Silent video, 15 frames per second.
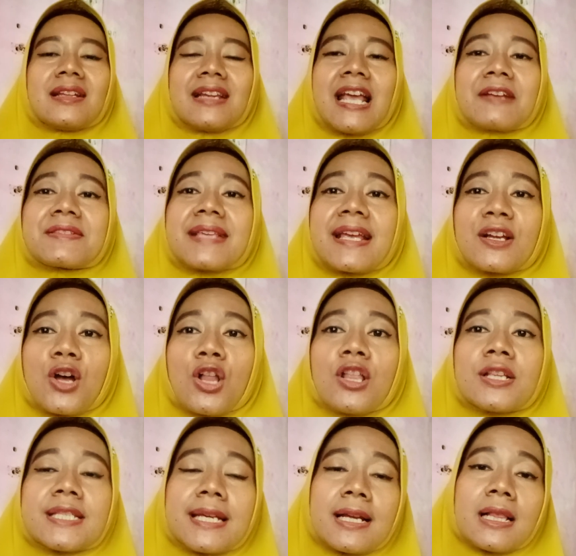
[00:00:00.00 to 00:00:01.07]
The next
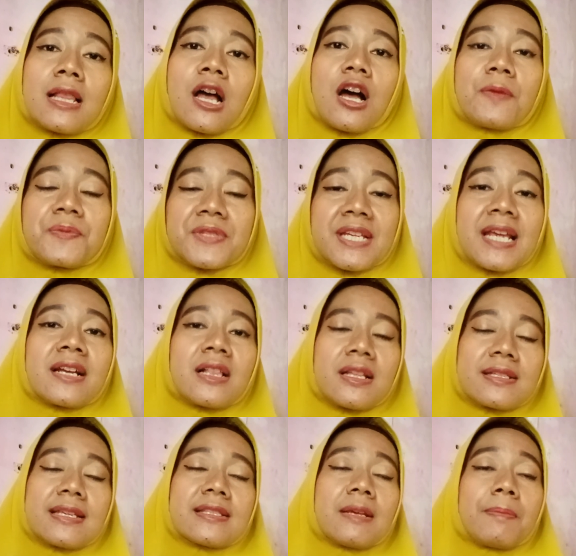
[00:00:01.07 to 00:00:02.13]
psychological
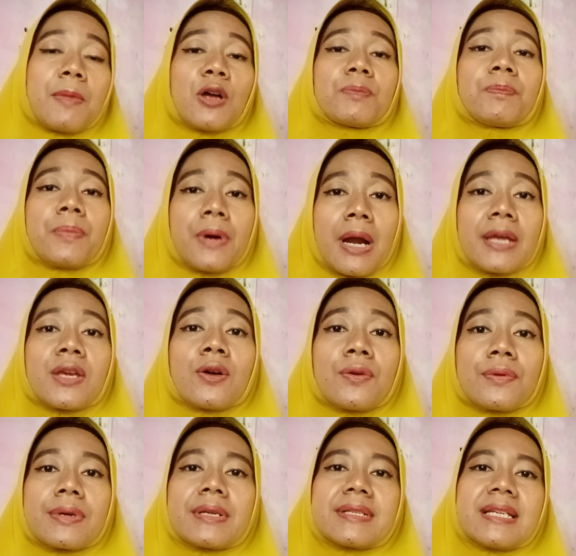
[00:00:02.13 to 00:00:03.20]
obstacles is about
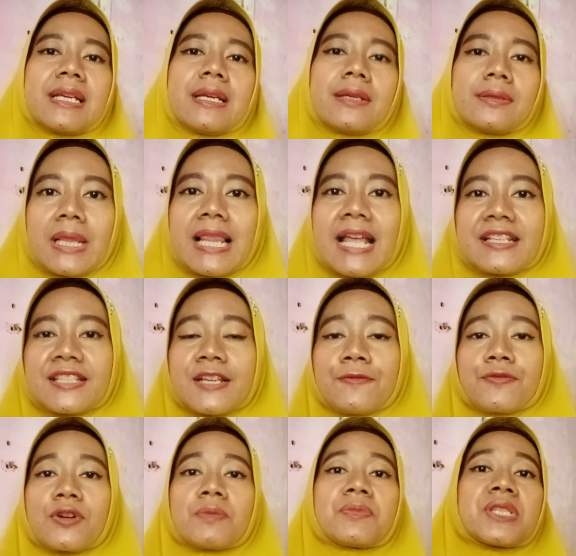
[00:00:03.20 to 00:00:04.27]
priority. Let's see
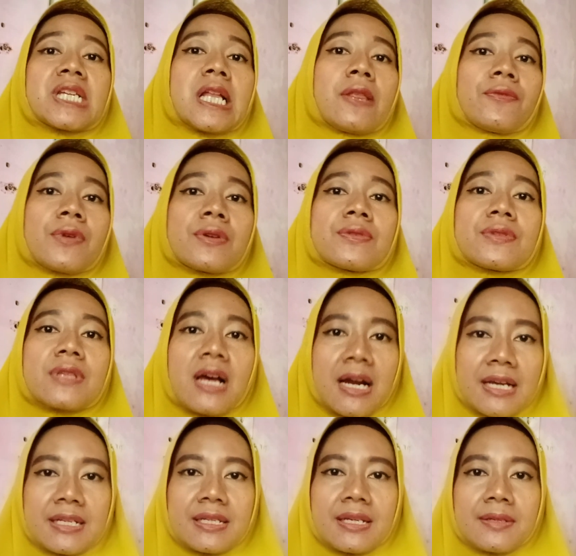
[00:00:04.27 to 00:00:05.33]
from children's
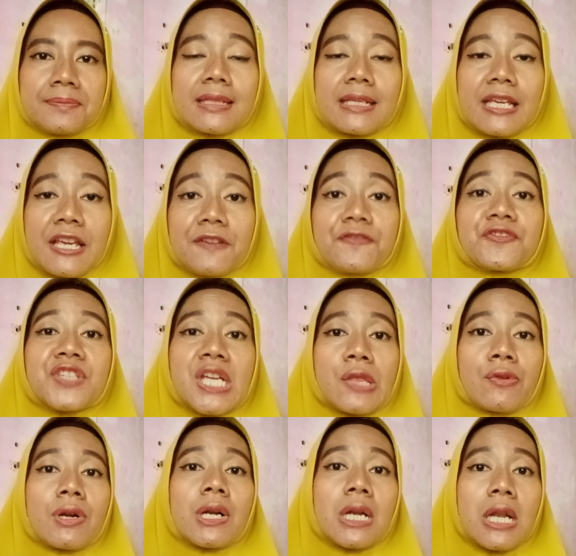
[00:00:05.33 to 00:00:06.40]
side. If
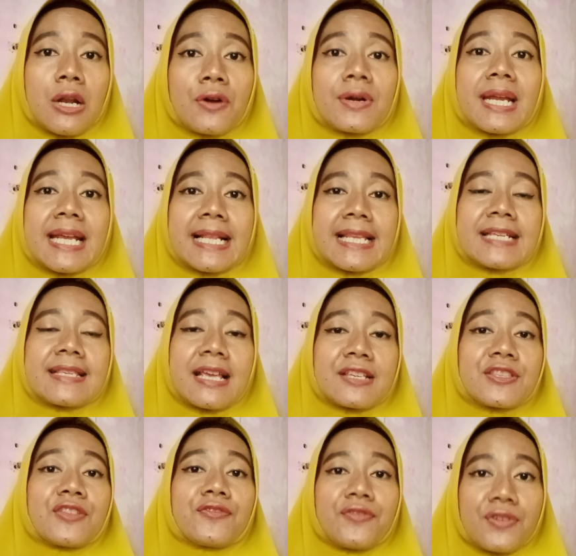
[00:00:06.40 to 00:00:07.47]
children learn English as
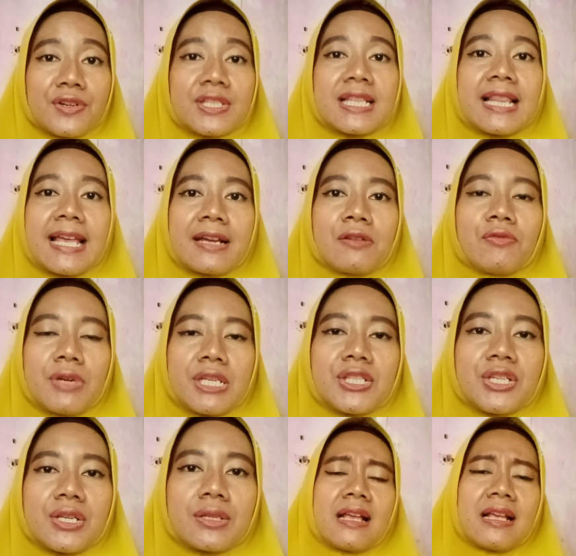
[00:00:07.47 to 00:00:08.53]
the first language,
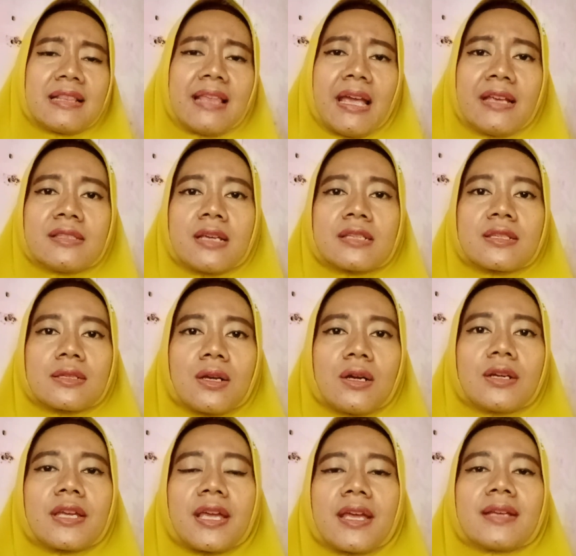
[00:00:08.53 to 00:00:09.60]
they just,
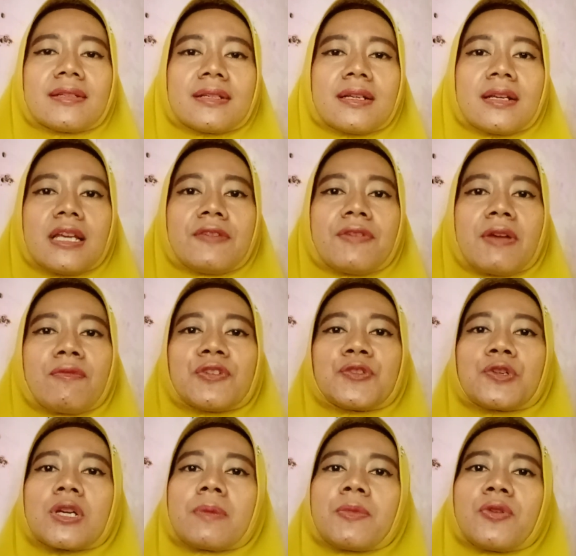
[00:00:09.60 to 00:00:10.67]
okay, if I want
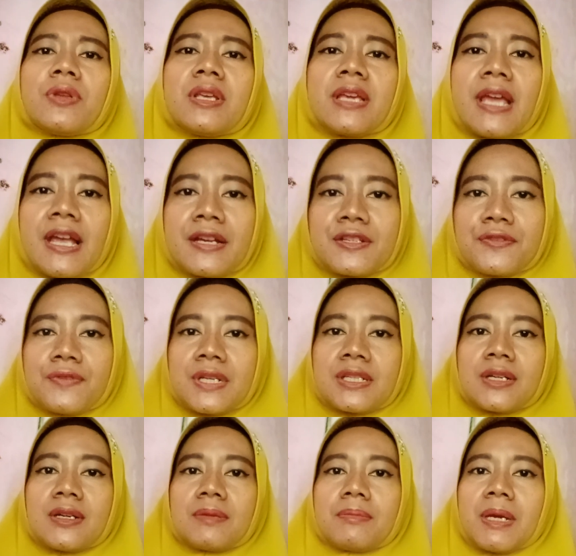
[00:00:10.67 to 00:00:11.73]
to communicate with
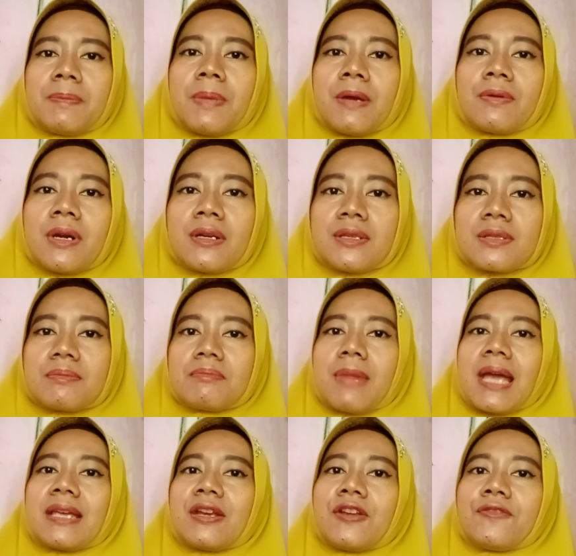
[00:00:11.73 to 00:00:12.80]
my parents, my
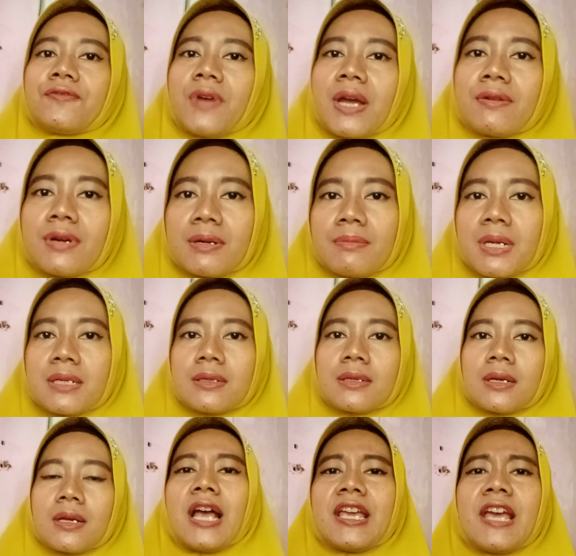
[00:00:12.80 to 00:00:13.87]
environment,
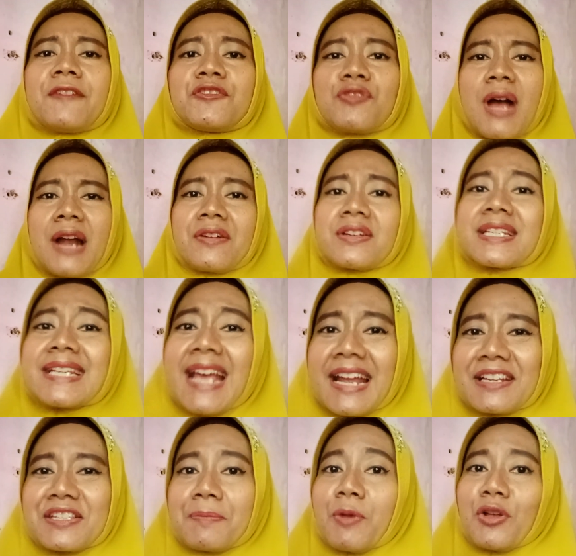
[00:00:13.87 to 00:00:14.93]
I have to
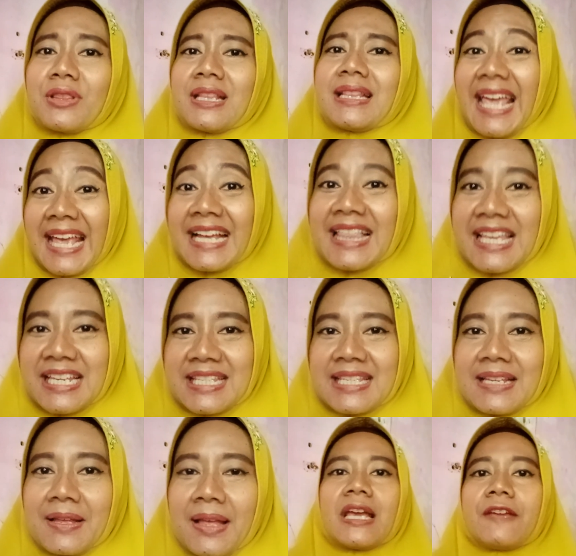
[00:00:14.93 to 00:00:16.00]
understand about English.
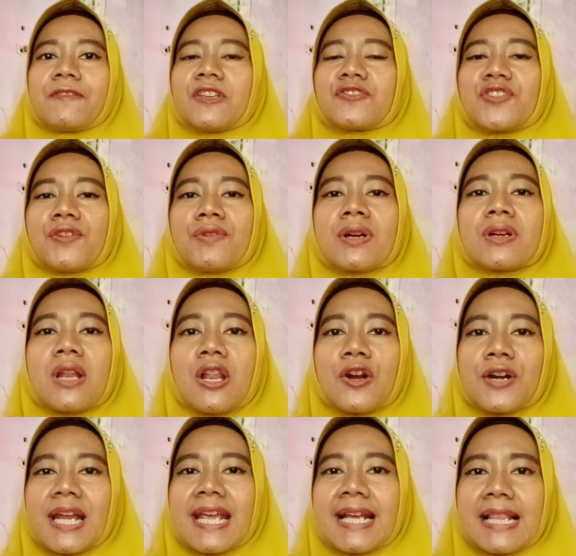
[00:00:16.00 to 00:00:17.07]
If the children
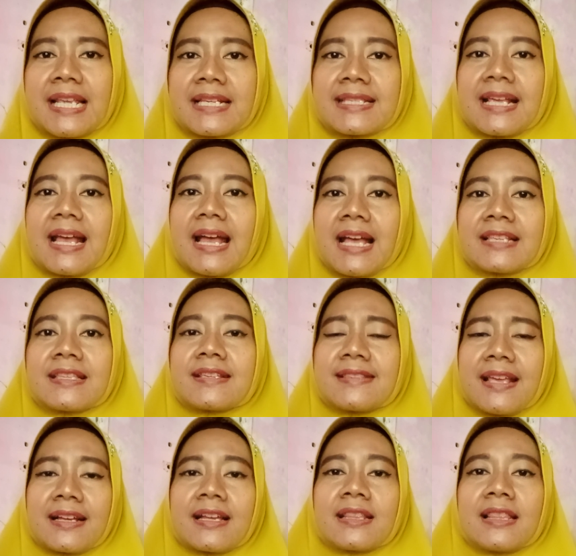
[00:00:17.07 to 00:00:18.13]
learn English as the
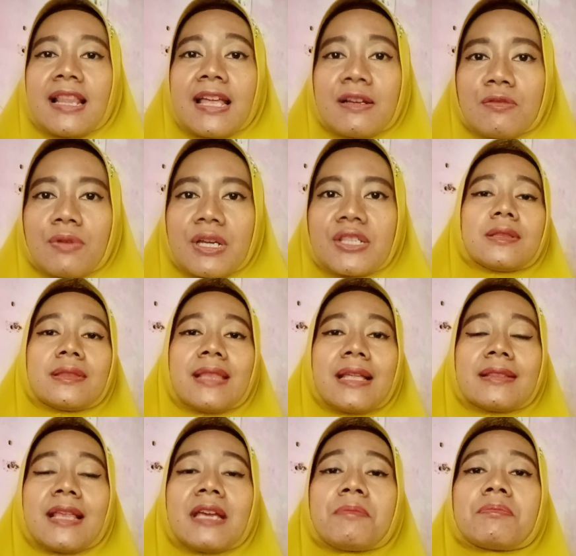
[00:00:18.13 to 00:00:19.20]
second language,
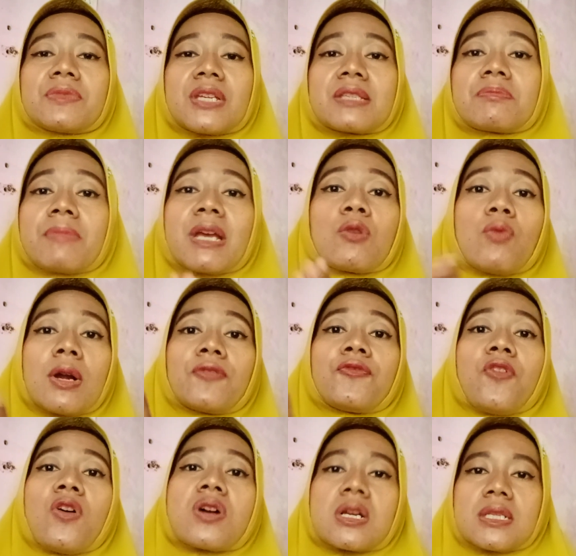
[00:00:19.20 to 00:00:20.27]
then they just make one
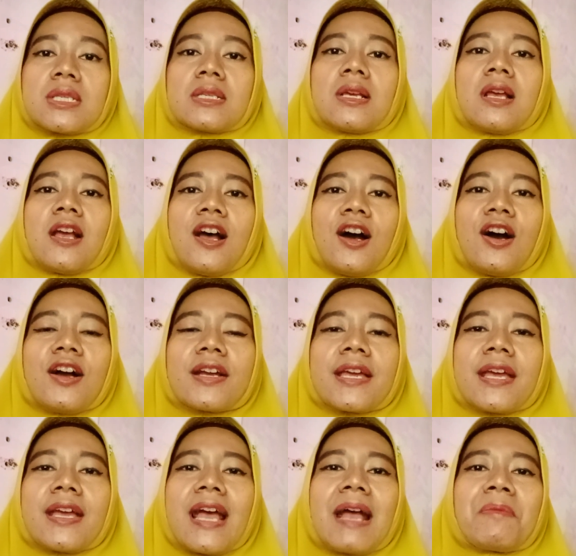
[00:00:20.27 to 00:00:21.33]
focus.
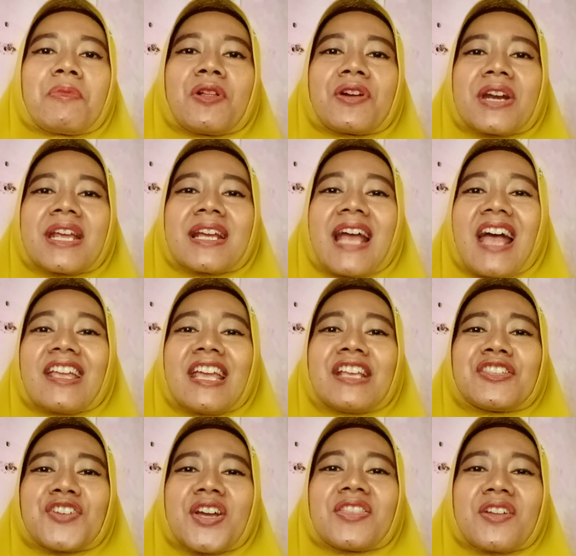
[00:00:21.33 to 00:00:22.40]
Okay, I'm learning, I
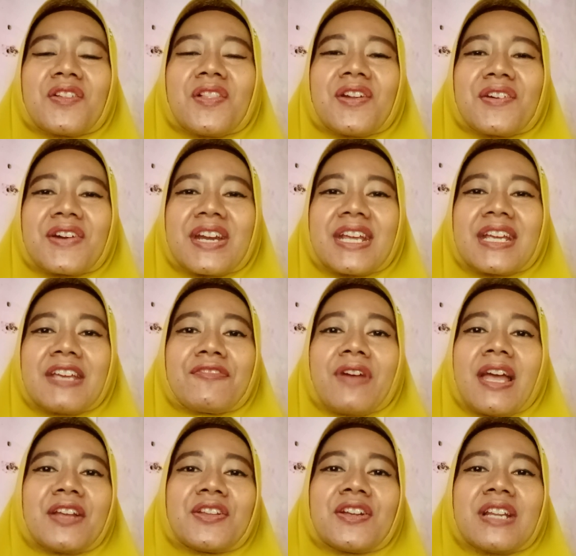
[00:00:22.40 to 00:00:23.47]
enjoy the learning. If
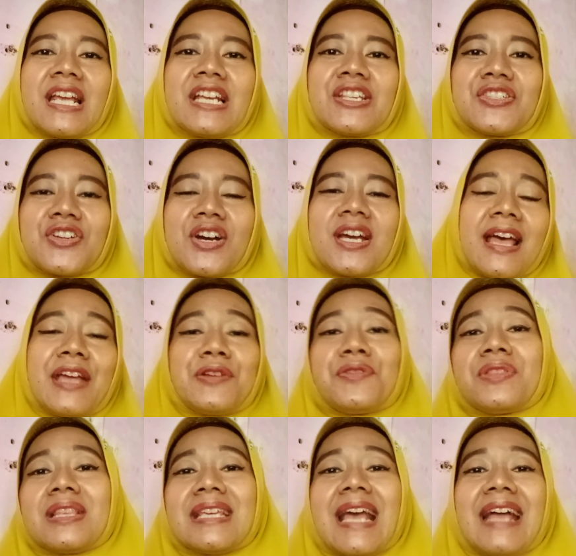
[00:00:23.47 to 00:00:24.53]
I don't enjoy, I
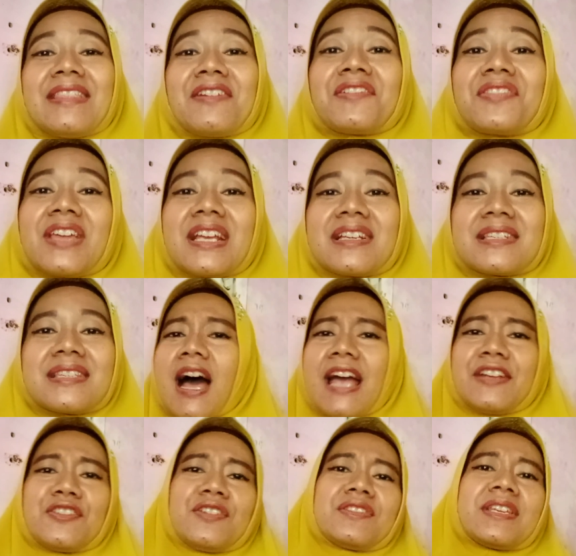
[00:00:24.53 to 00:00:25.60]
do the other things. I
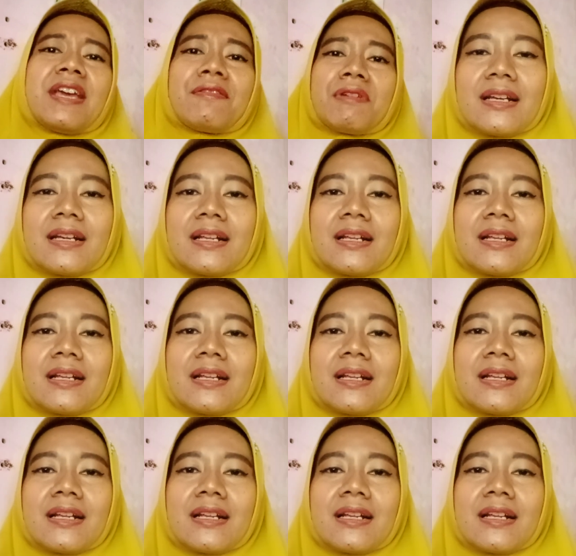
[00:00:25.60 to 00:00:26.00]
don't care.